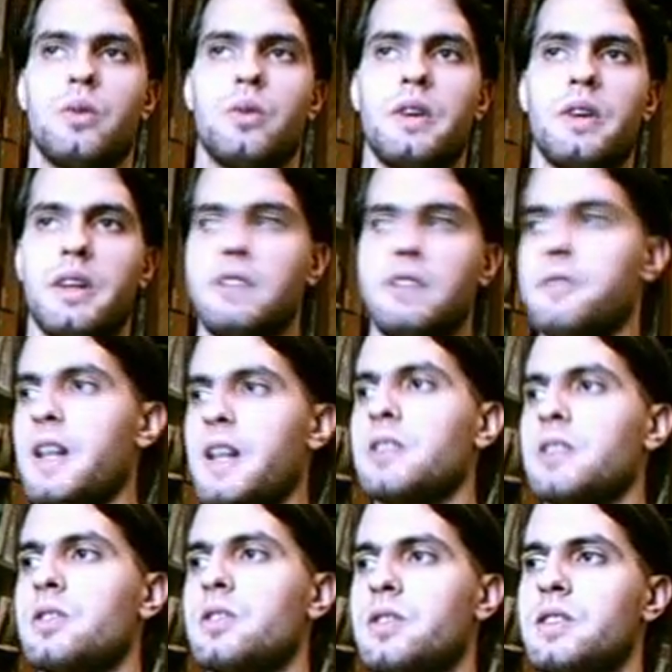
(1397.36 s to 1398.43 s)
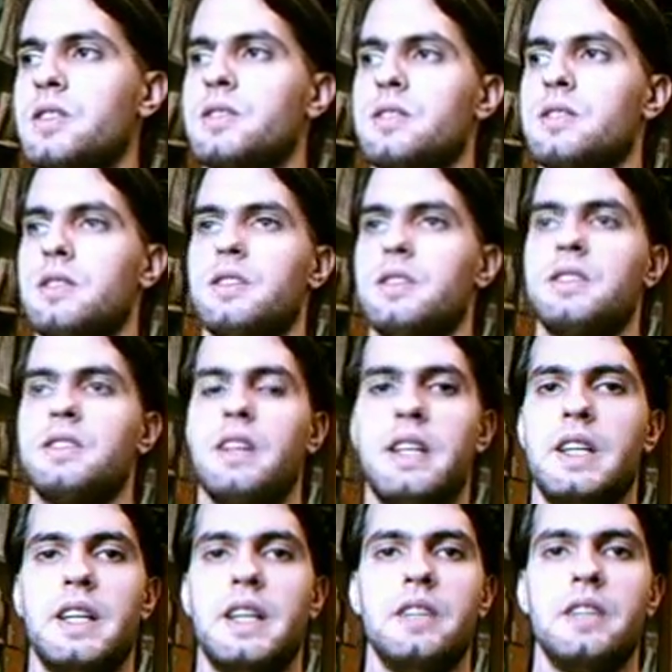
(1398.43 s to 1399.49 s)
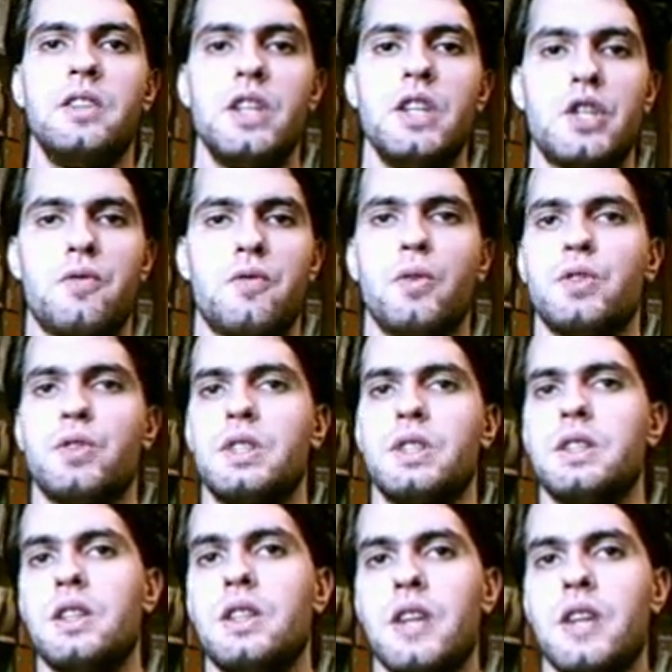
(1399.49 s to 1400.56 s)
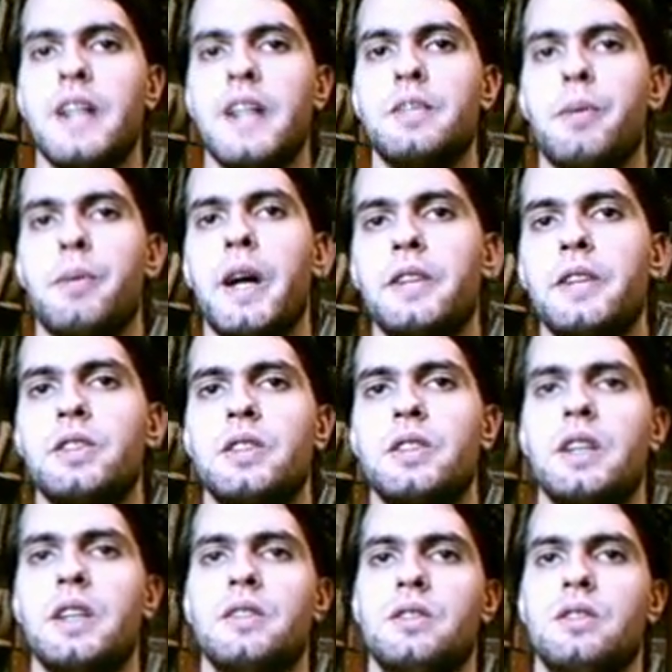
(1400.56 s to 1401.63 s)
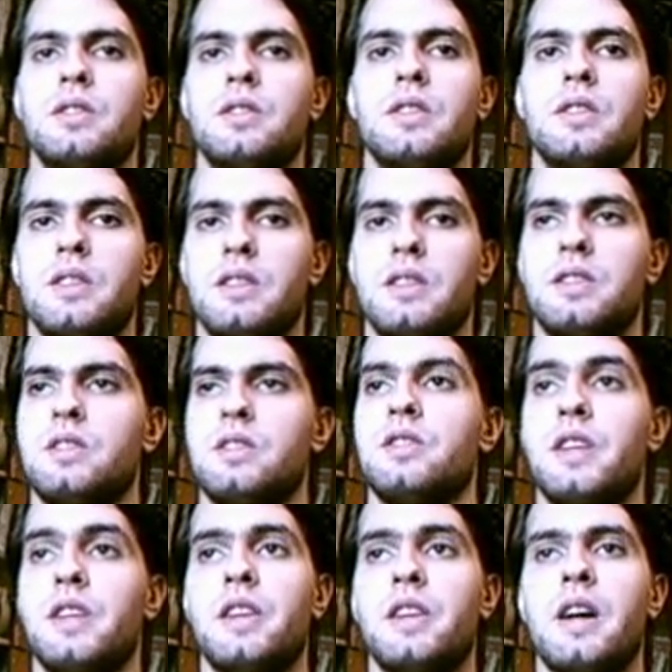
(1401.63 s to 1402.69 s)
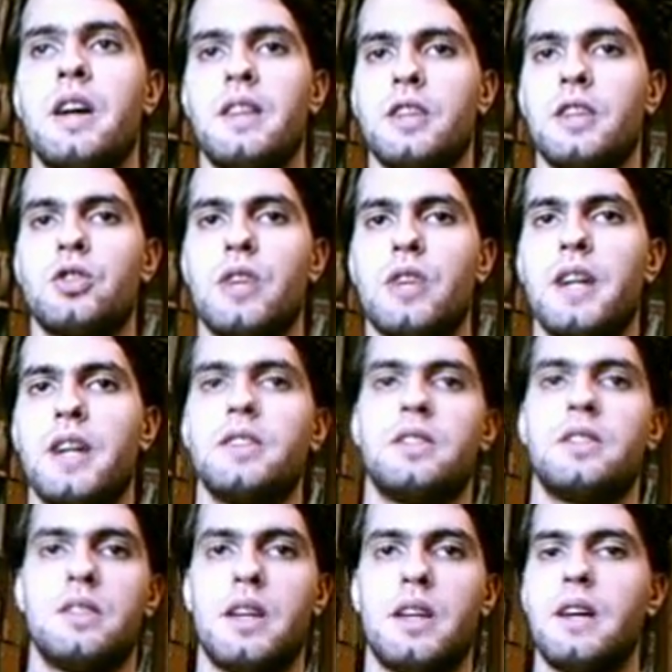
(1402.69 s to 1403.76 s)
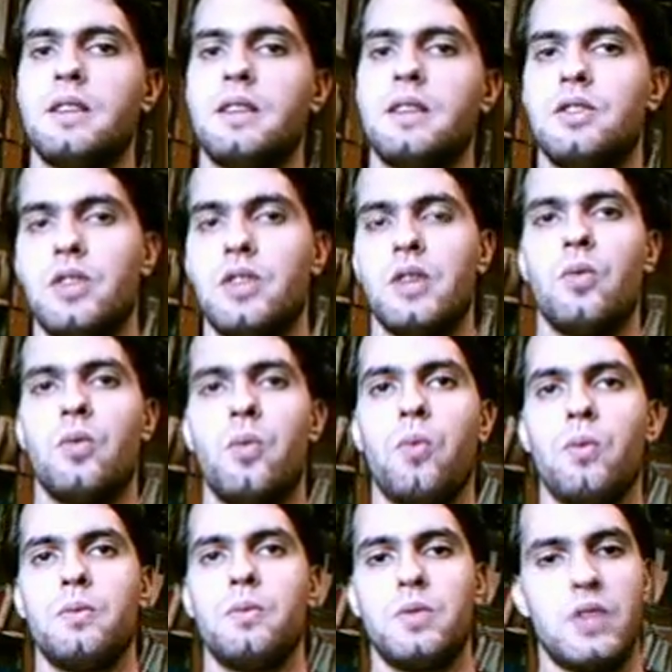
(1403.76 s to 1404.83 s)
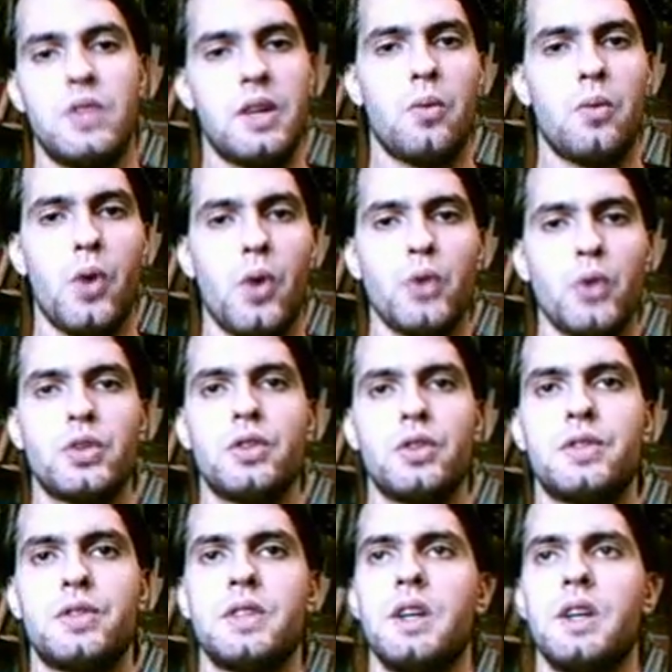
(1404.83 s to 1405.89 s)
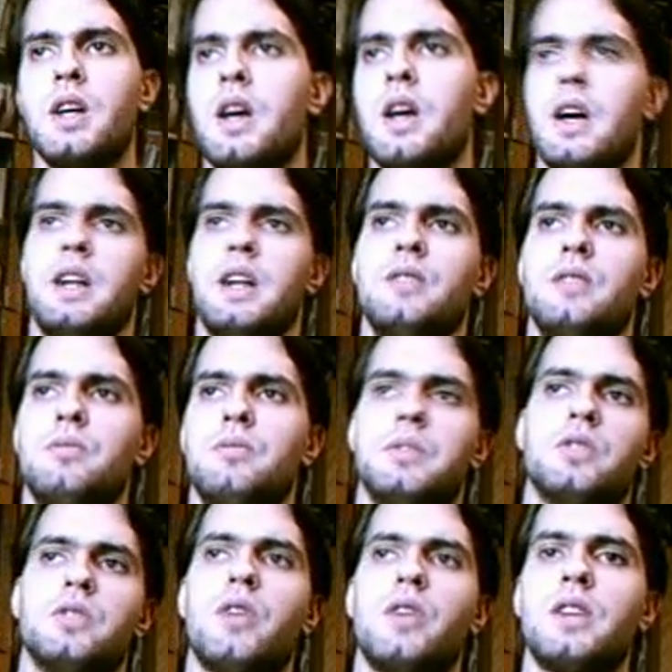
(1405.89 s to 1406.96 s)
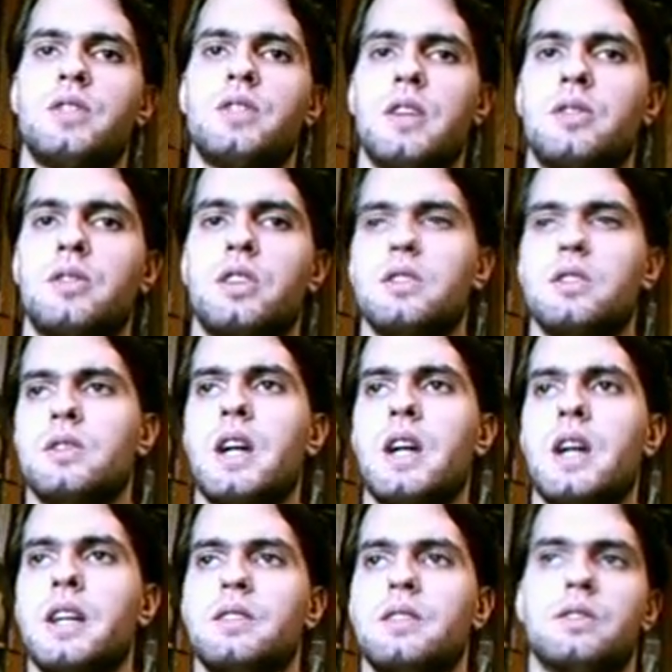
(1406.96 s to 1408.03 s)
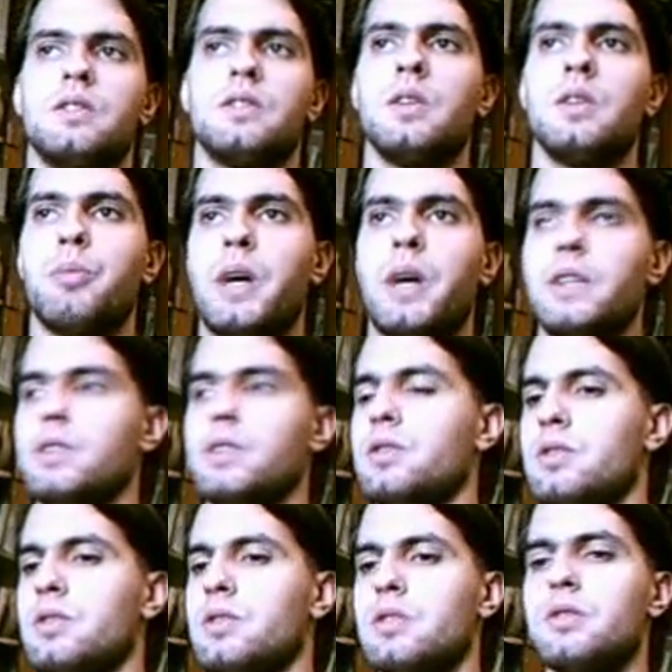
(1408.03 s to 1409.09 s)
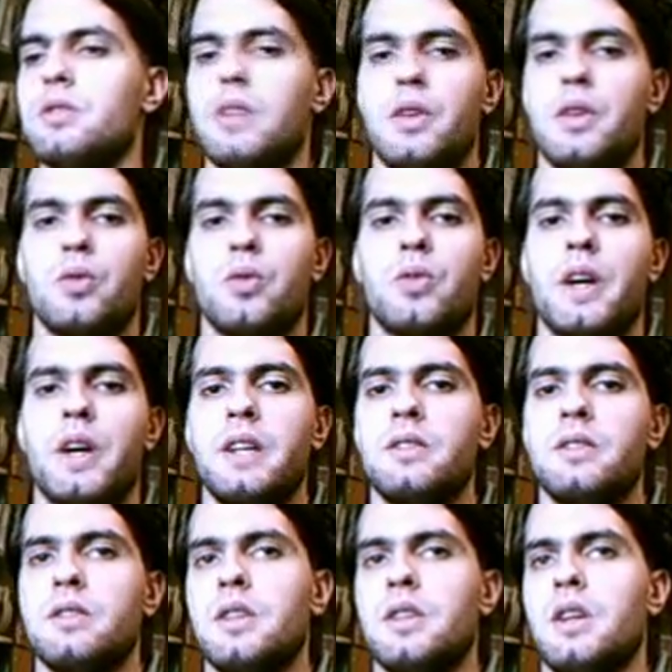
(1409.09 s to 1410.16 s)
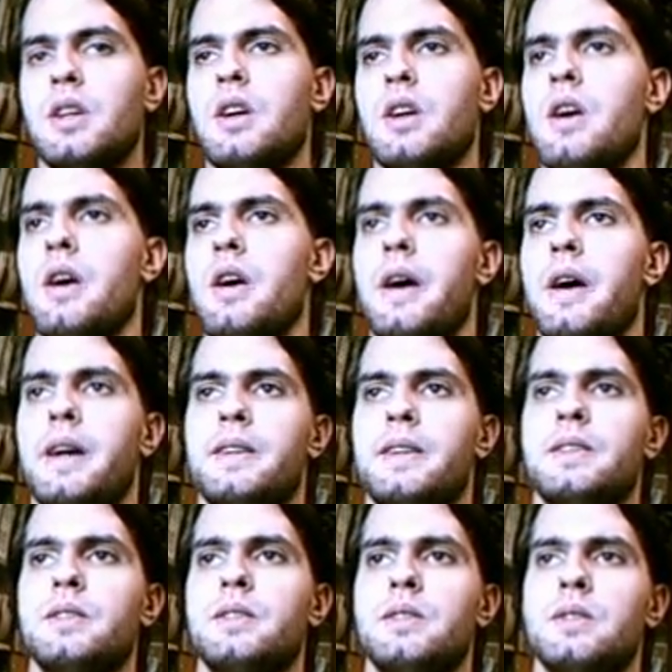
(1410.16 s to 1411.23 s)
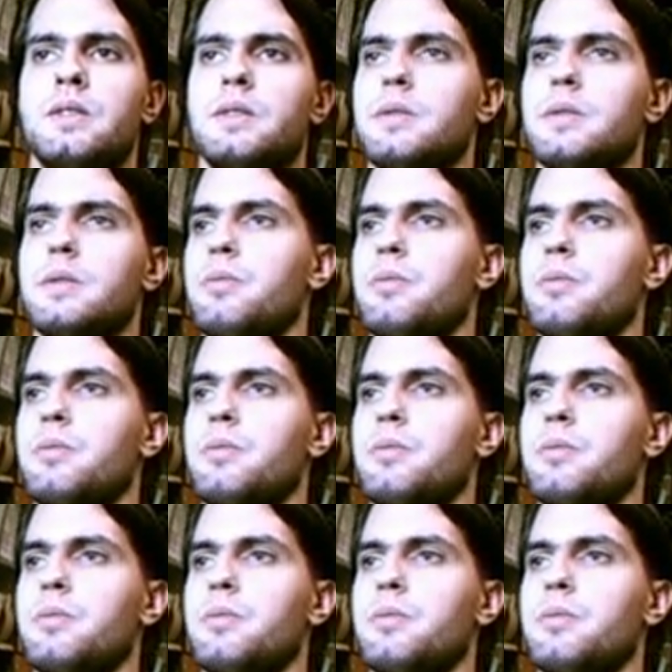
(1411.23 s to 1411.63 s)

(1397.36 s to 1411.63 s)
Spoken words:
So in fact it is the niche for the right party, and it's their electorate, their voters, and there are several right parties in Ukraine, and